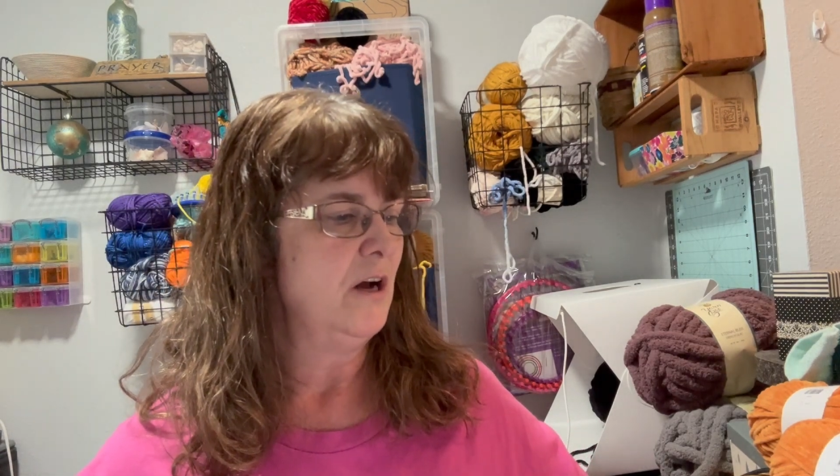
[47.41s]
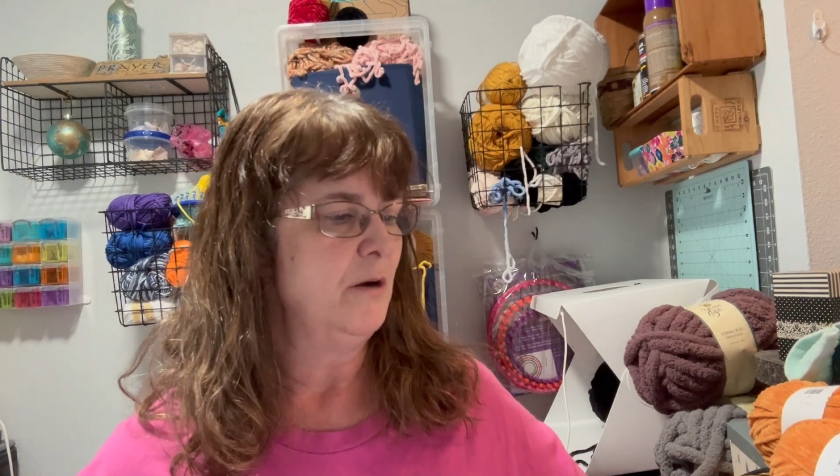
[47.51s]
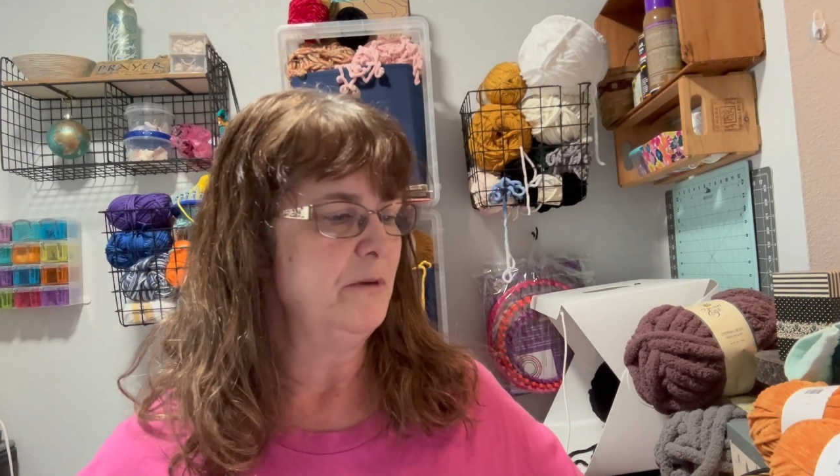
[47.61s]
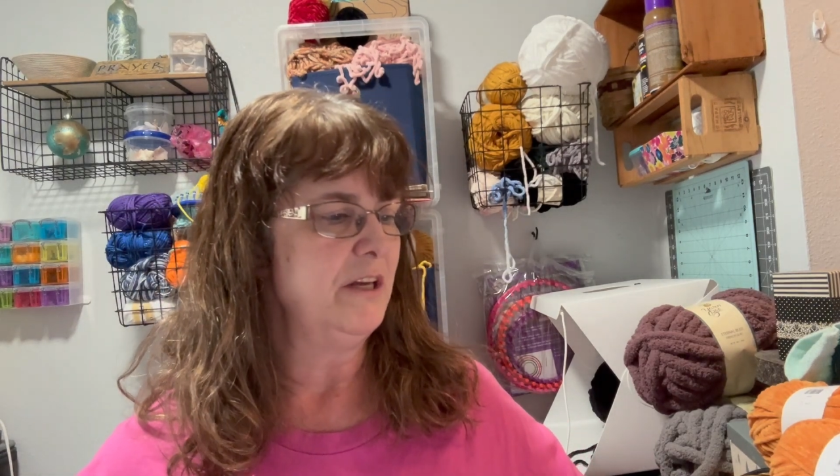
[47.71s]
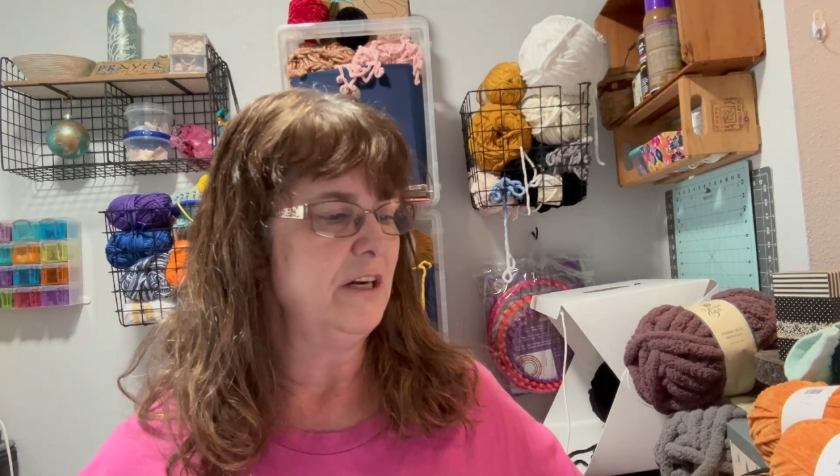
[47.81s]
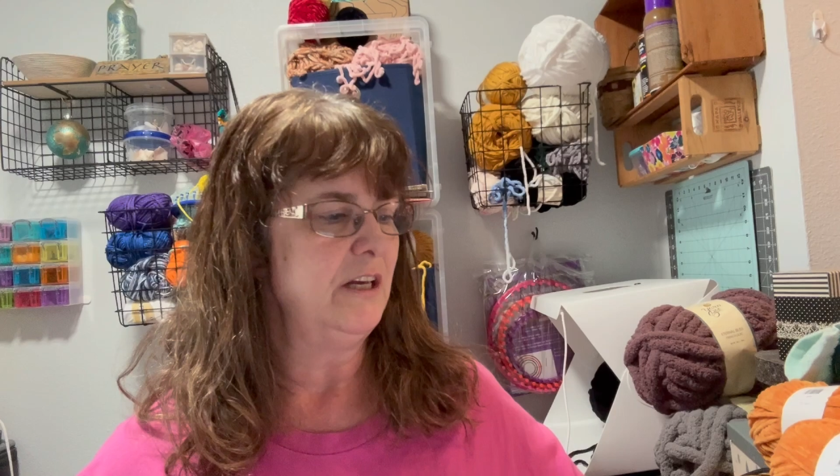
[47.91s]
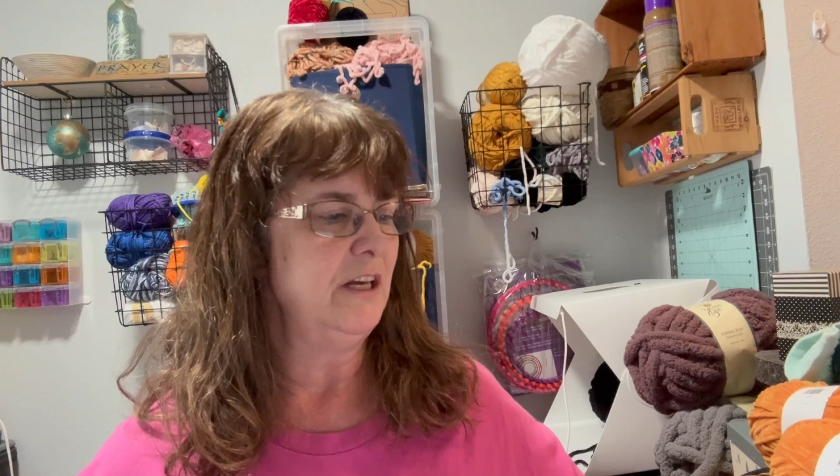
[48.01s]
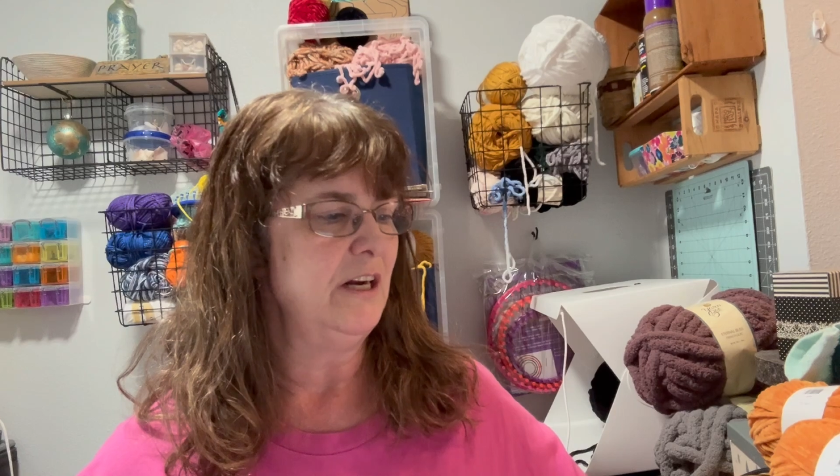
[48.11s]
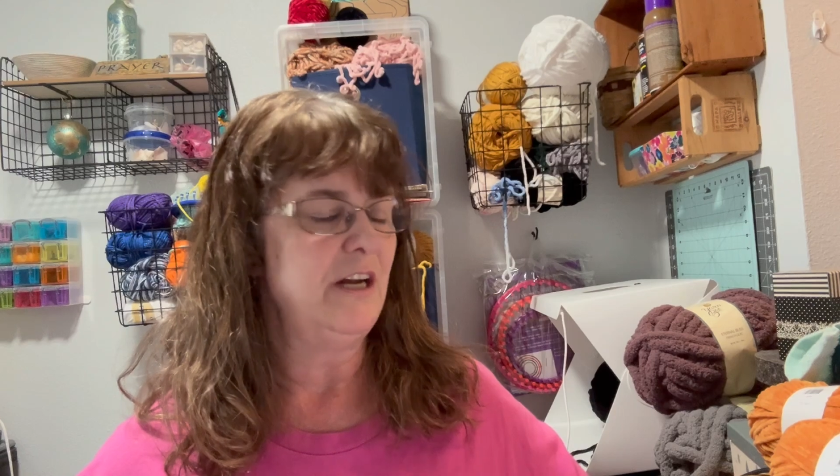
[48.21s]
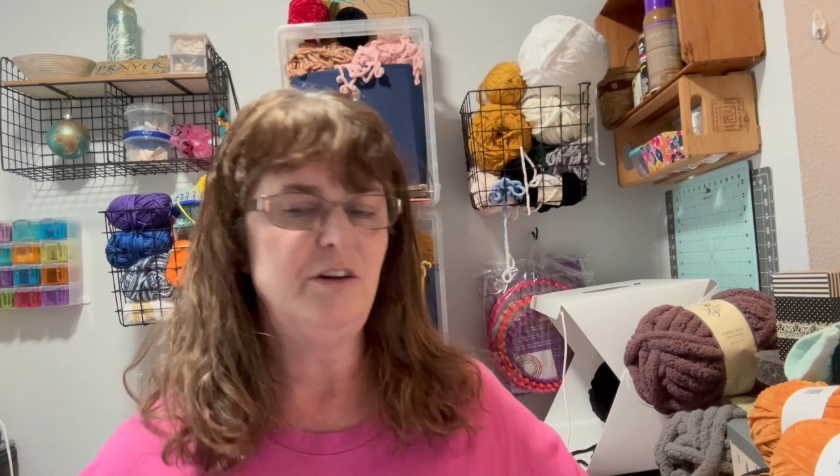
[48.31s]
I'll make it
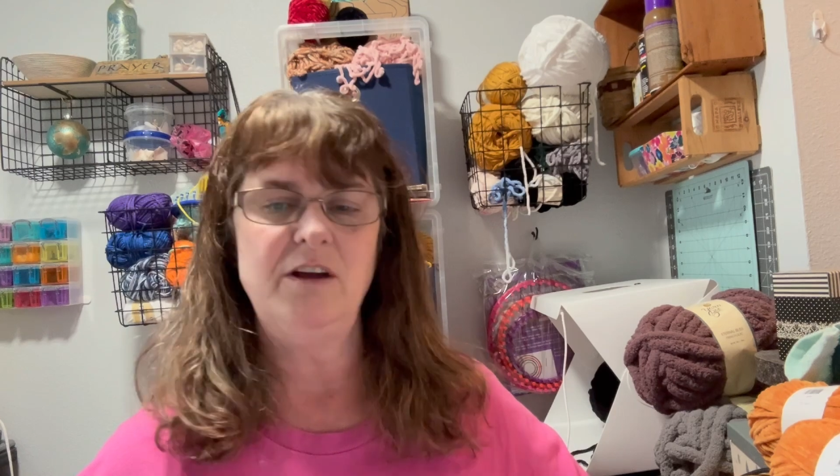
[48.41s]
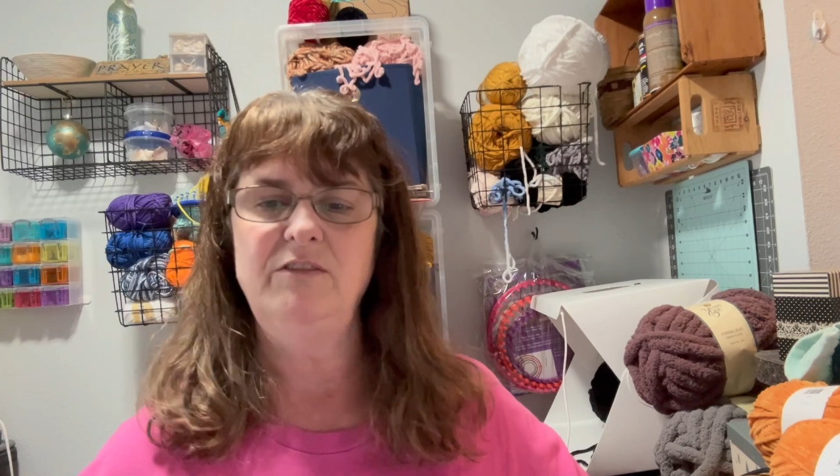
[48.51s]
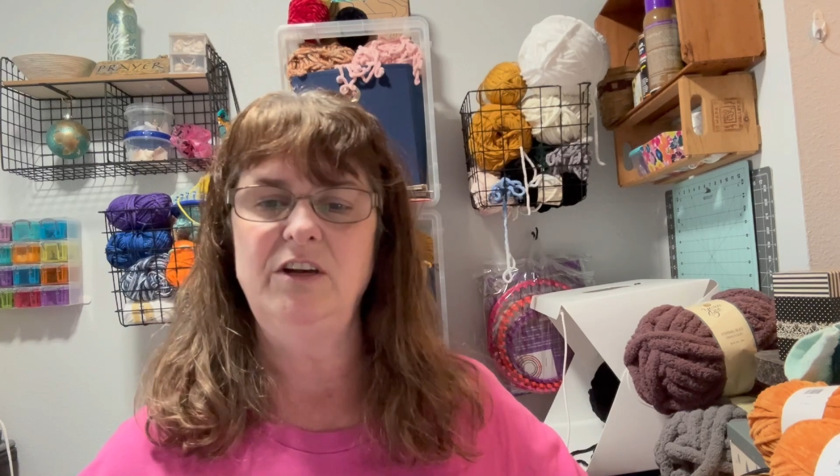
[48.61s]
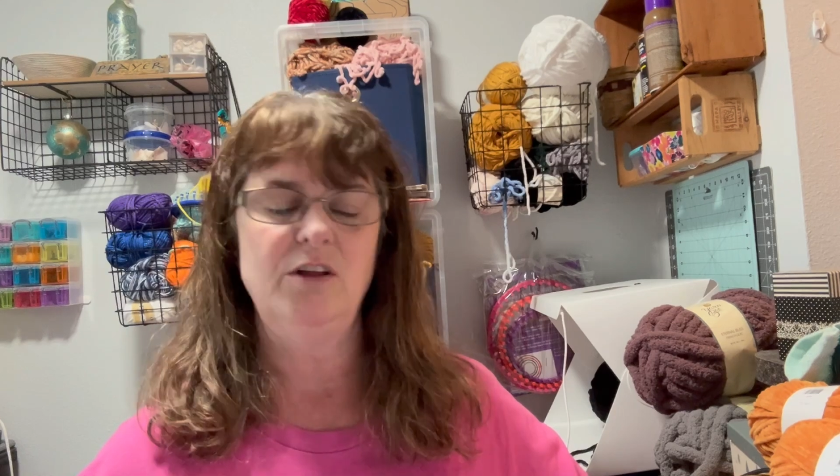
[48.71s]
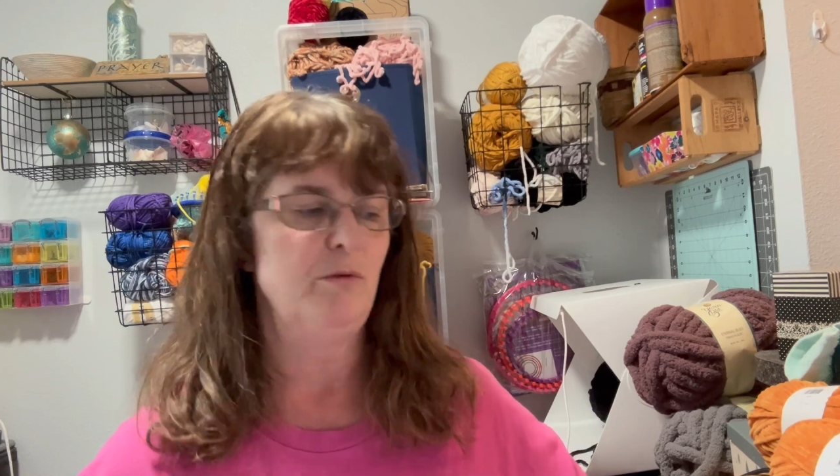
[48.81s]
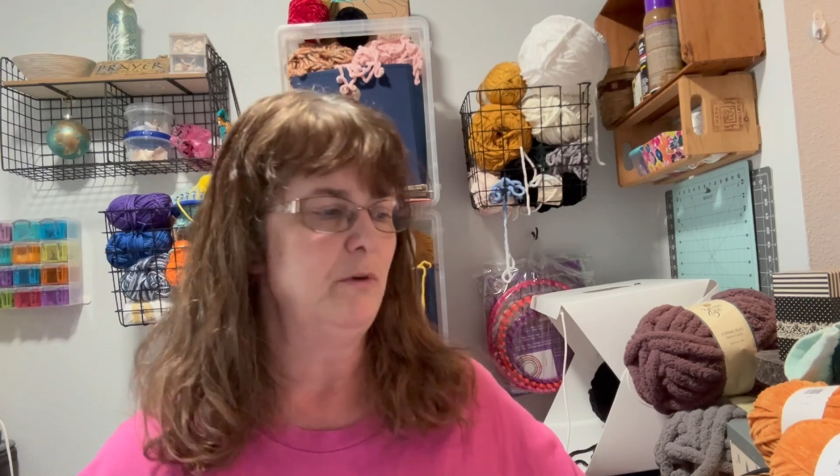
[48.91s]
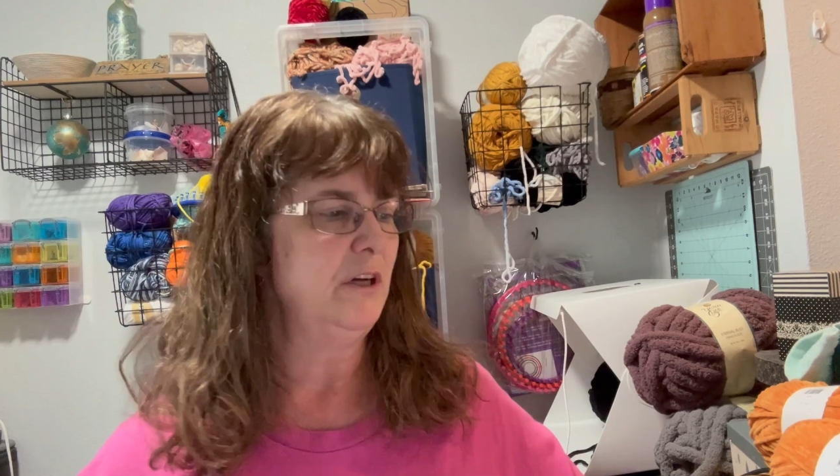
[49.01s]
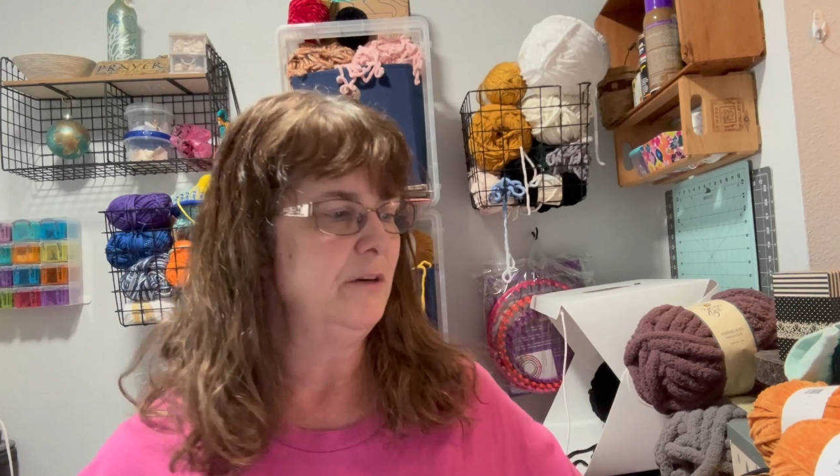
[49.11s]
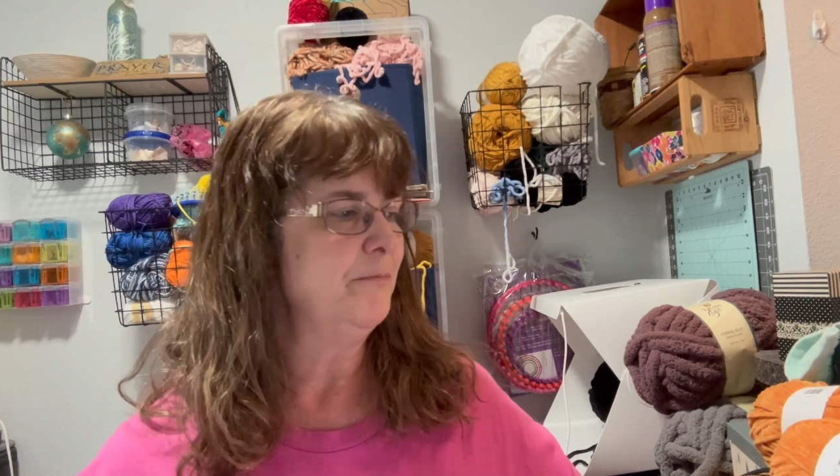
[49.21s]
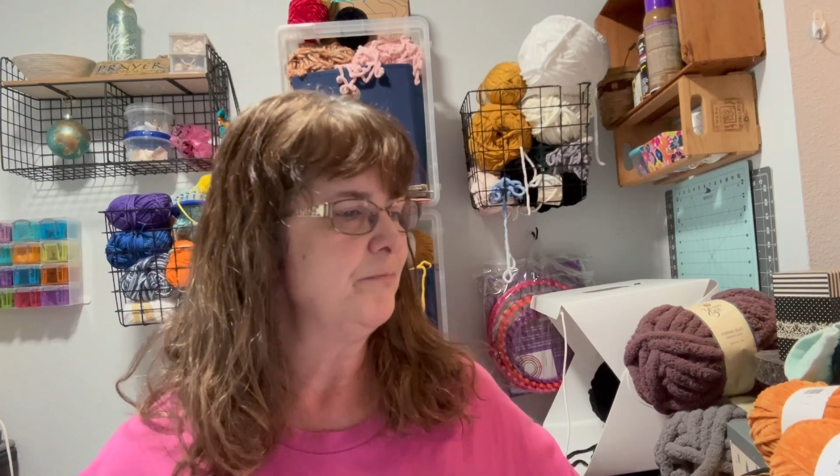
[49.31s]
again. I do have another
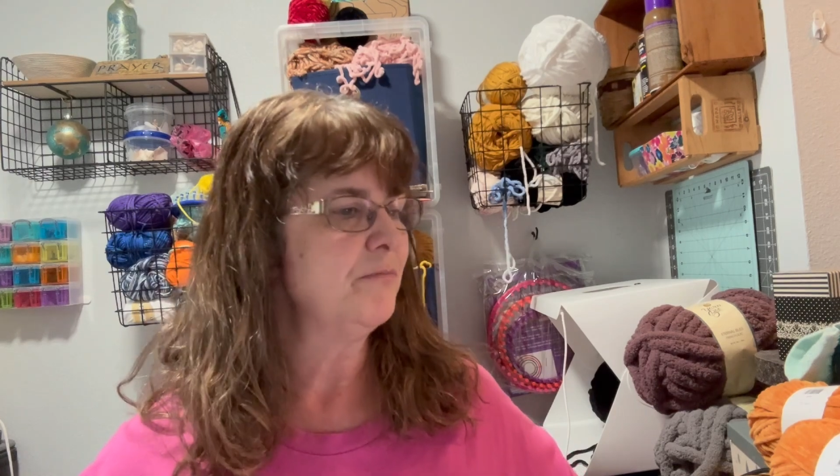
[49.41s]
one.